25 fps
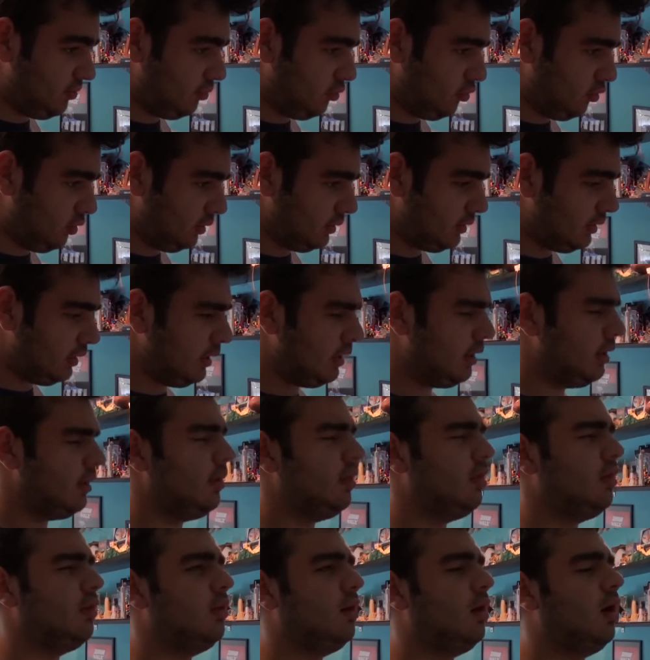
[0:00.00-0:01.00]
board.
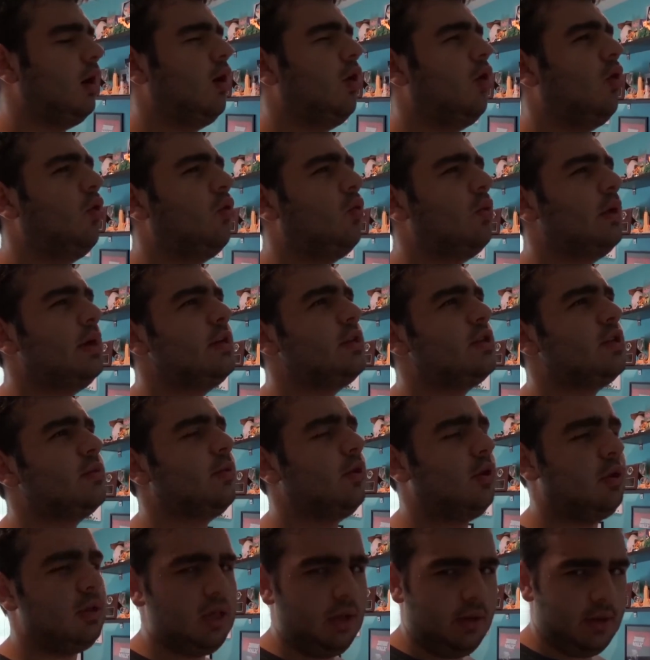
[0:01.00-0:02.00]
Ouija
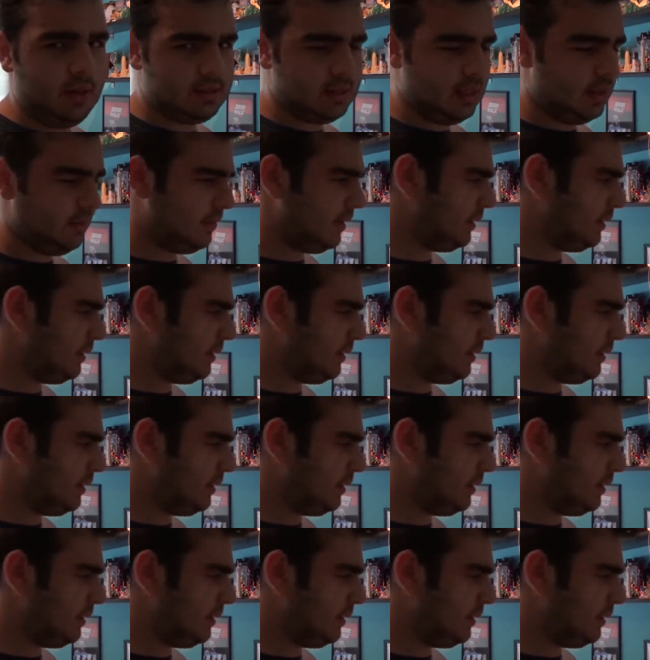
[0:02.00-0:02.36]
board. No, I said